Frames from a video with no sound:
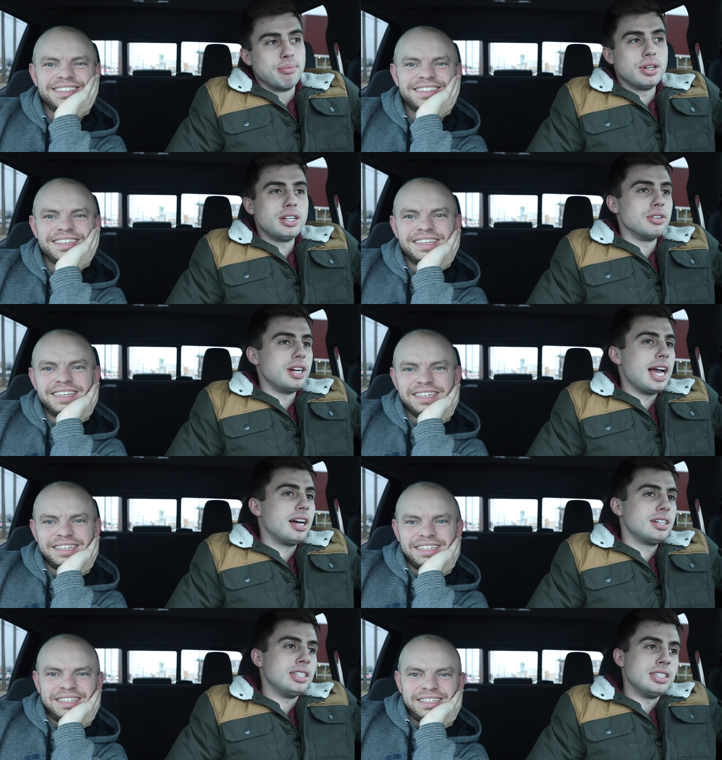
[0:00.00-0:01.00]
Speaker 1: But in
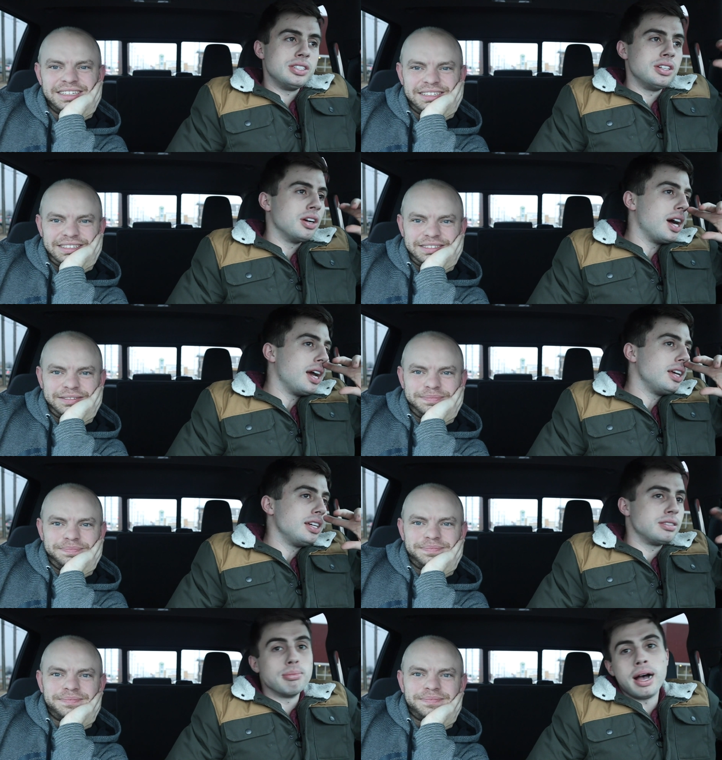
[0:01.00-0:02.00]
reality, you know,
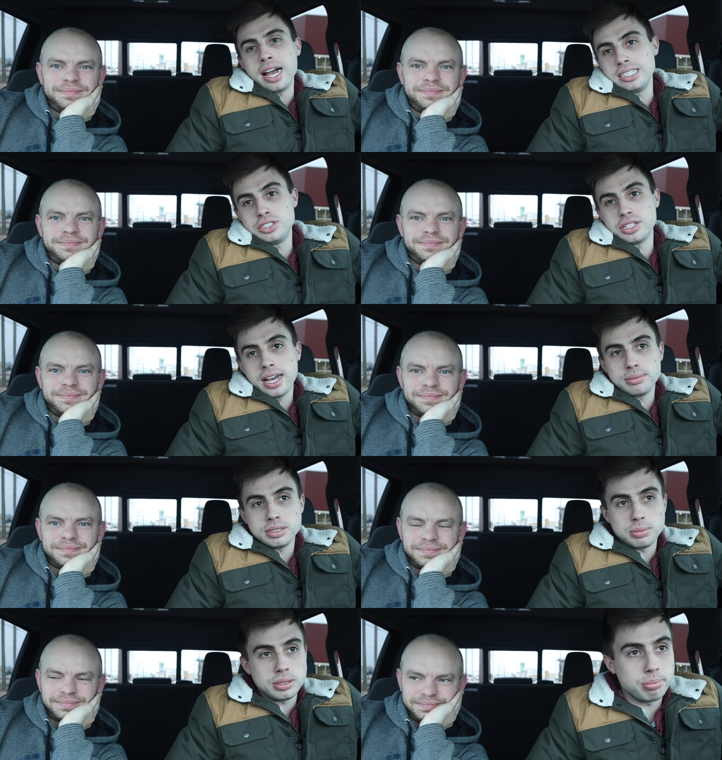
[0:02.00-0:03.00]
it's my job
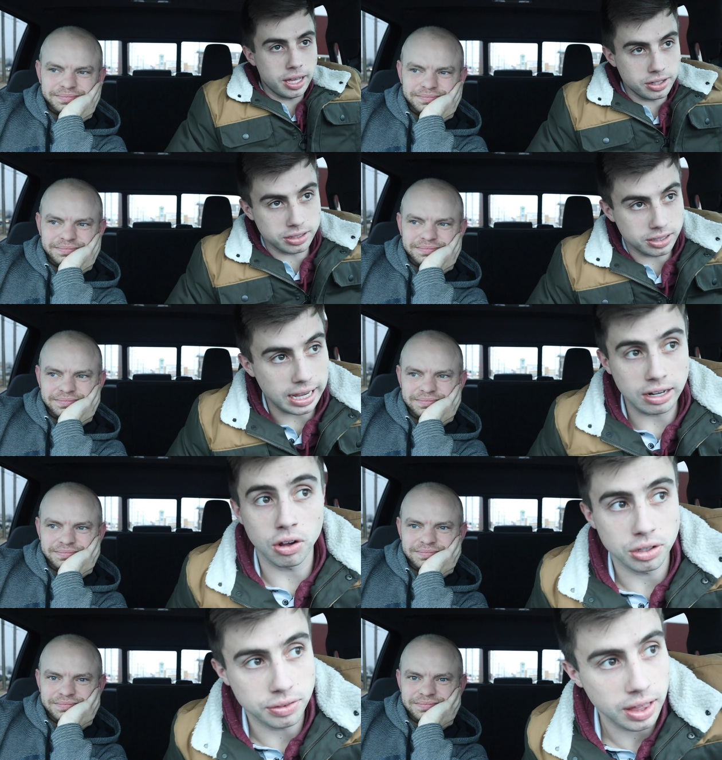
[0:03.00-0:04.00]
to be better at
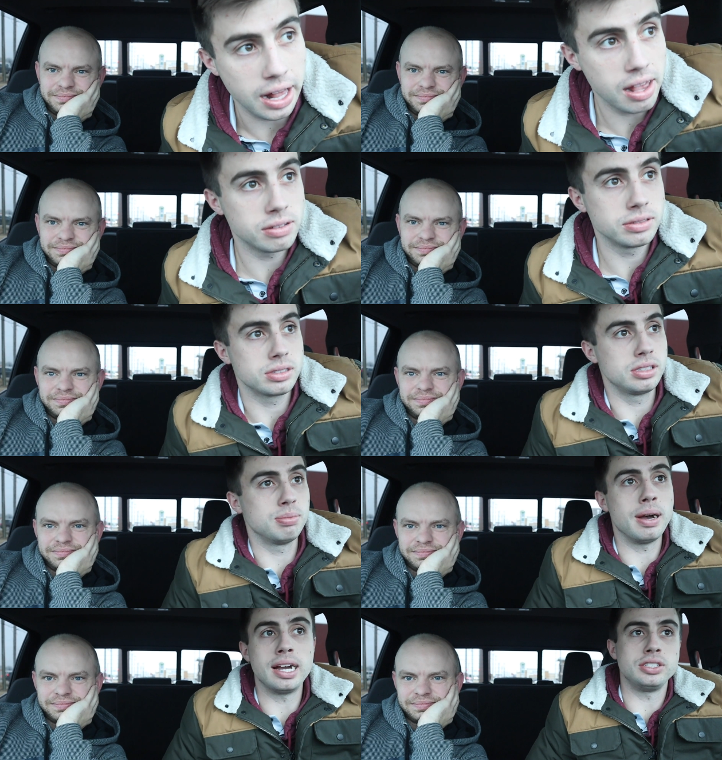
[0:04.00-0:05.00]
all of that. It's
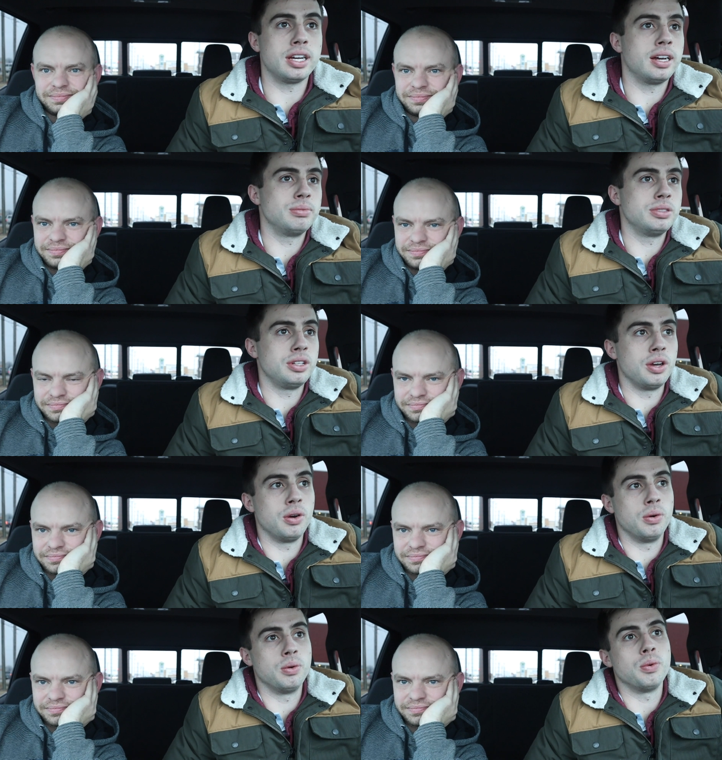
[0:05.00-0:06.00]
my job to
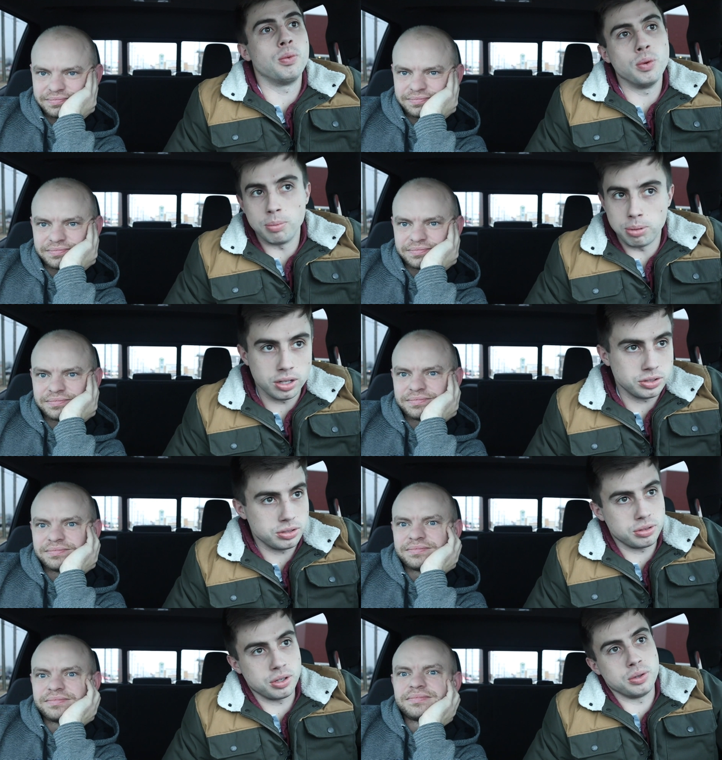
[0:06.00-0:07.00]
know what balls to
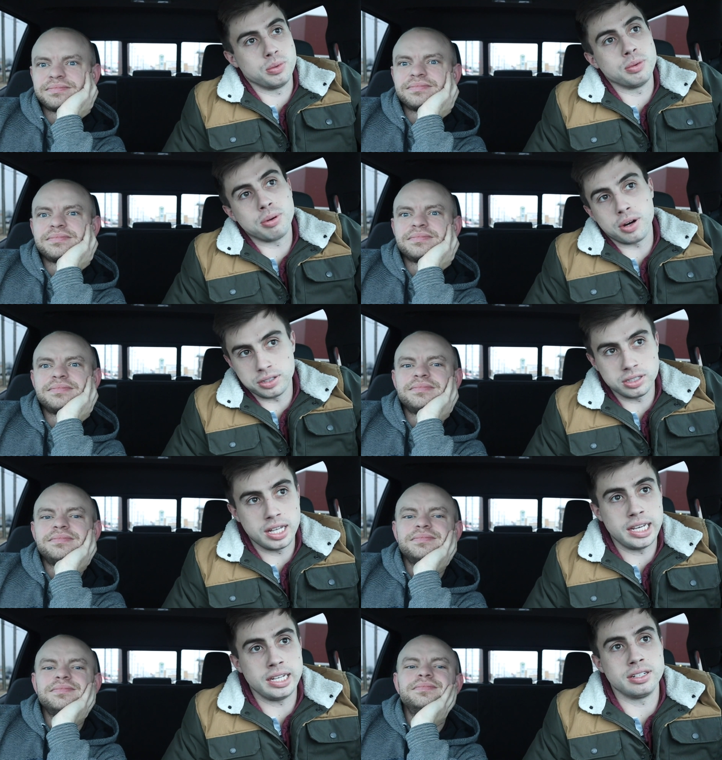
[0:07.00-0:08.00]
throw, what part of the
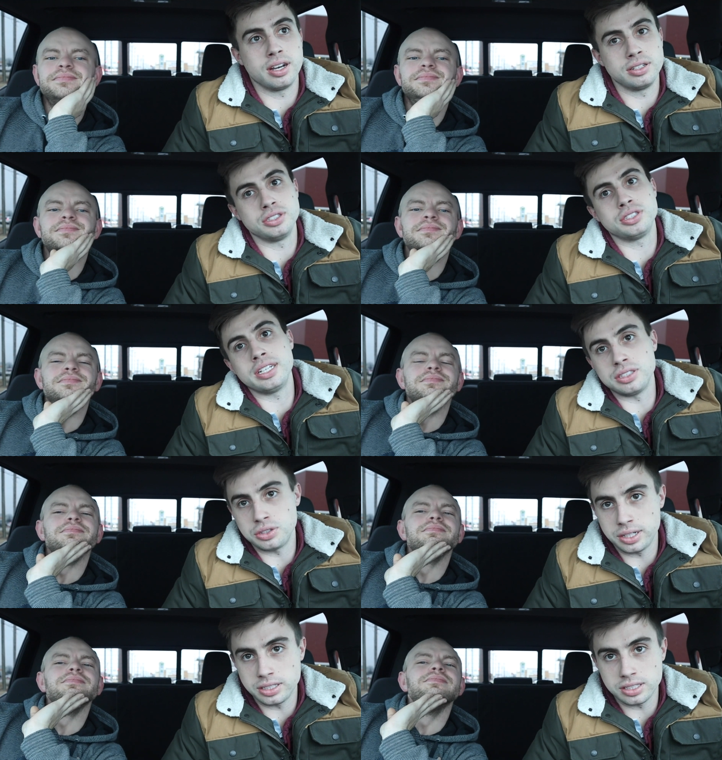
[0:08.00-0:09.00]
lane, understand the
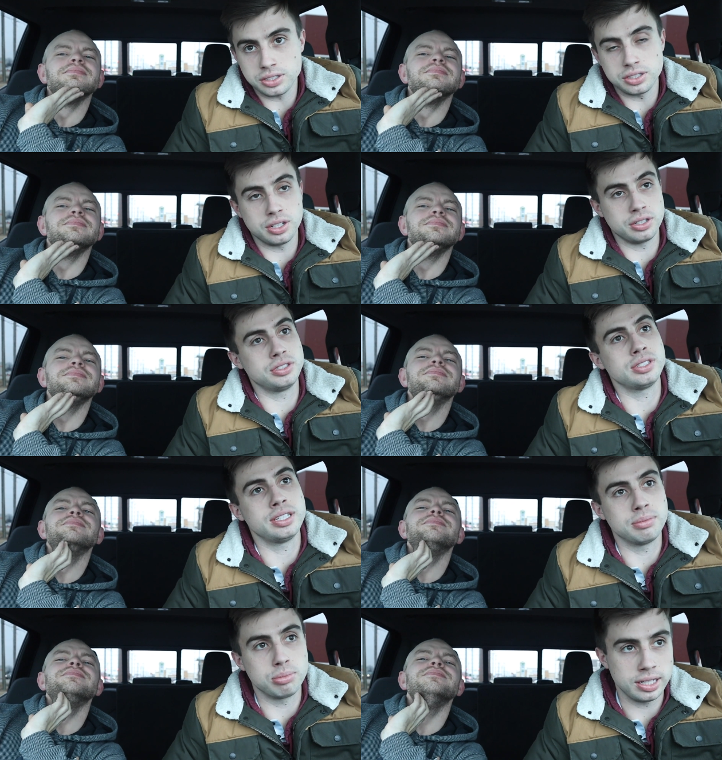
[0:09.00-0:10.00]
transition,
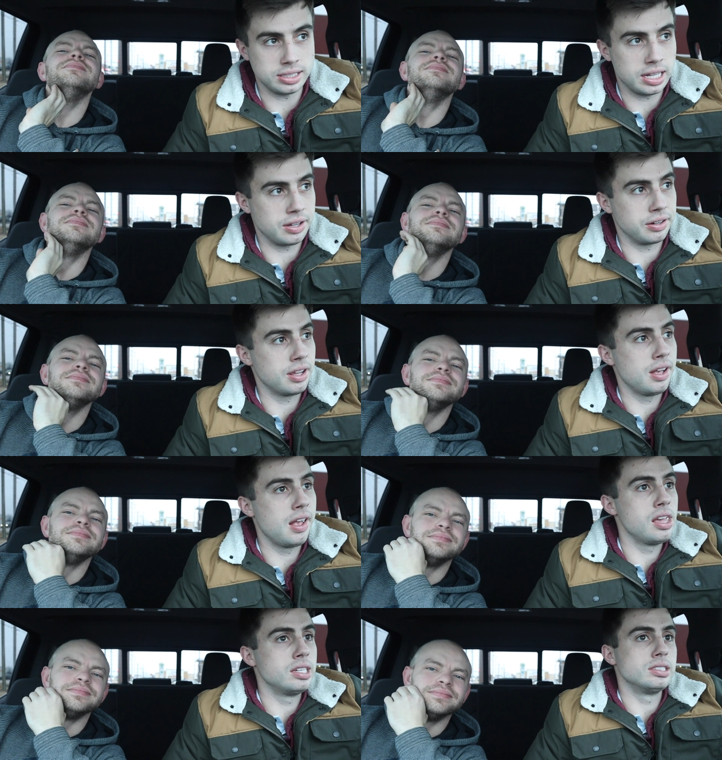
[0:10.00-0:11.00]
understand the breakdown.
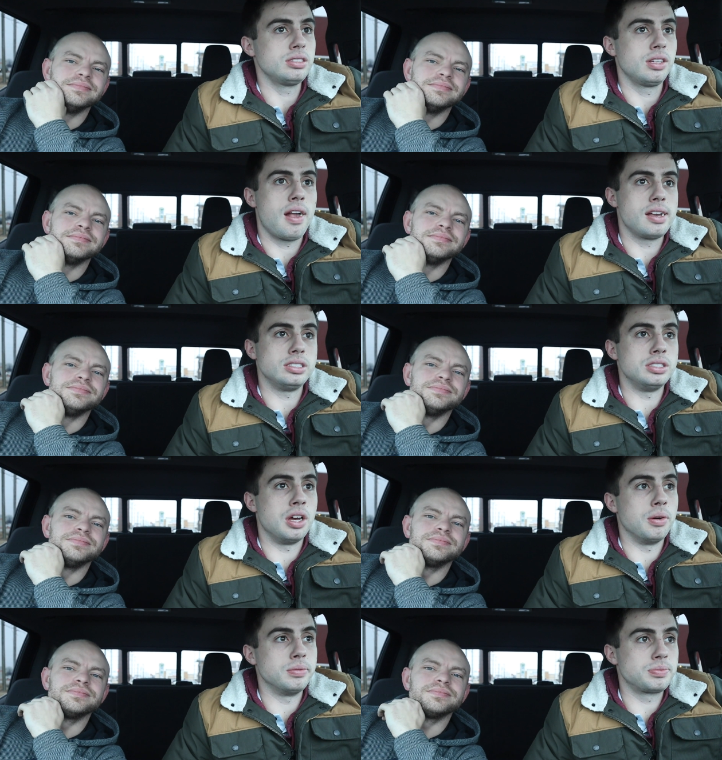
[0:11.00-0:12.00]
You
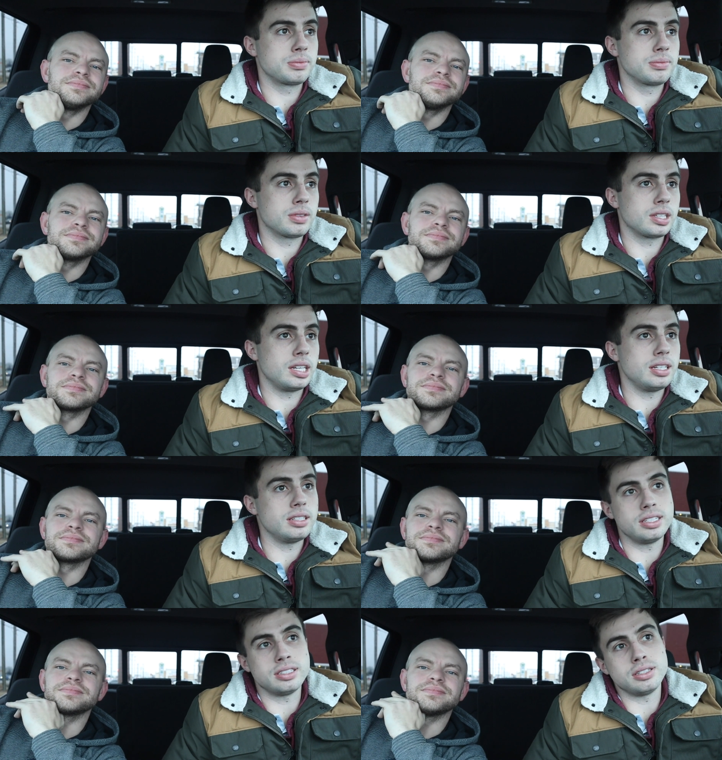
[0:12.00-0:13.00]
know,
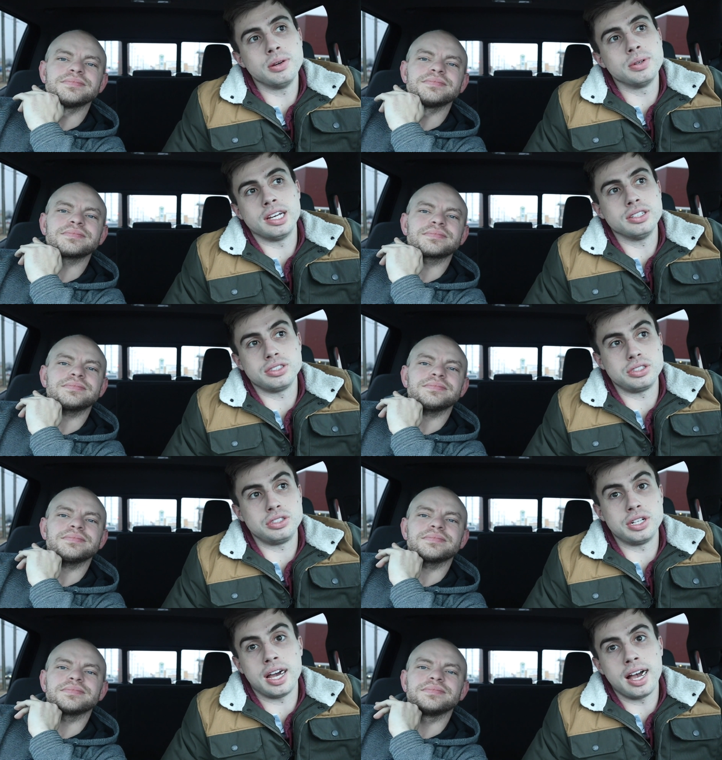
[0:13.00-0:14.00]
it's no one else's
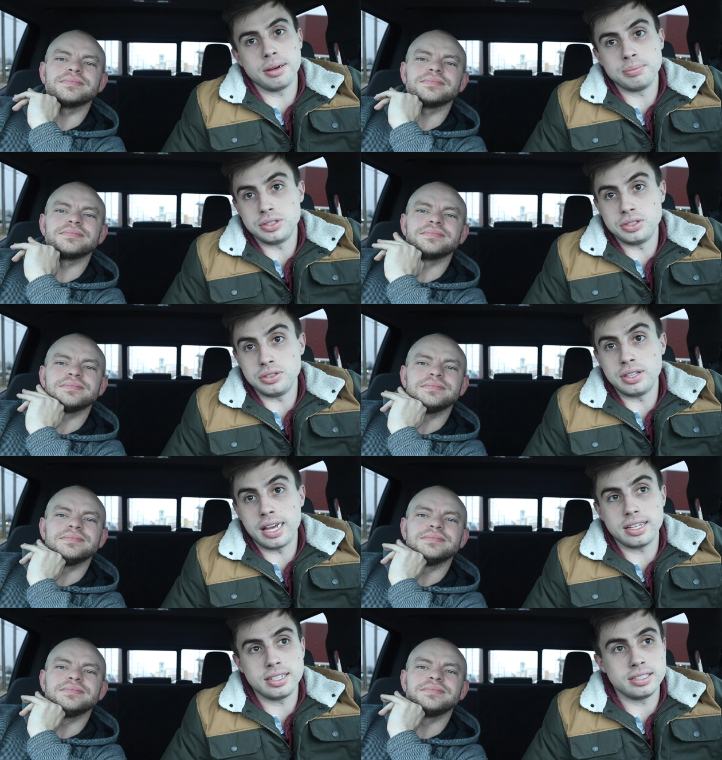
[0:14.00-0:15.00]
job to do
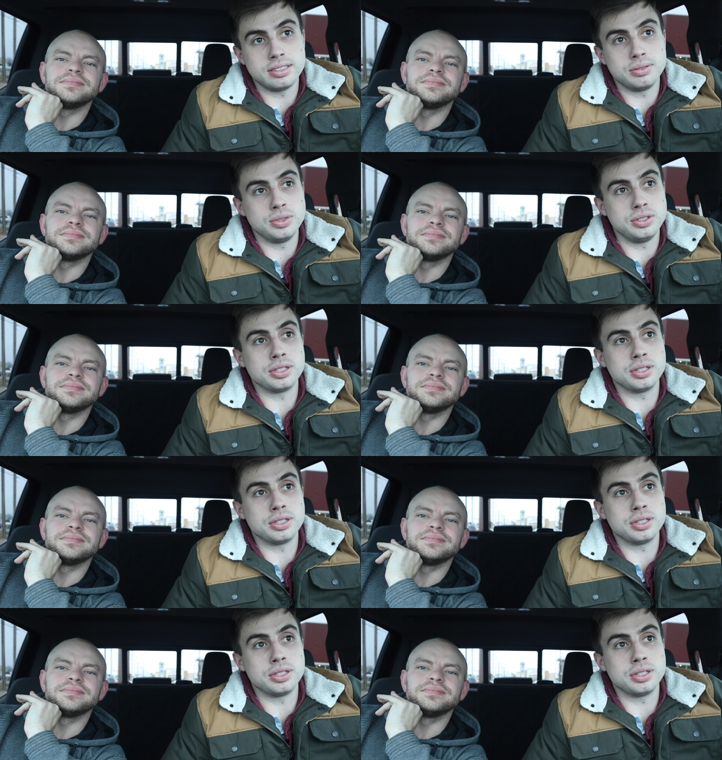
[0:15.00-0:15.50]
that. And when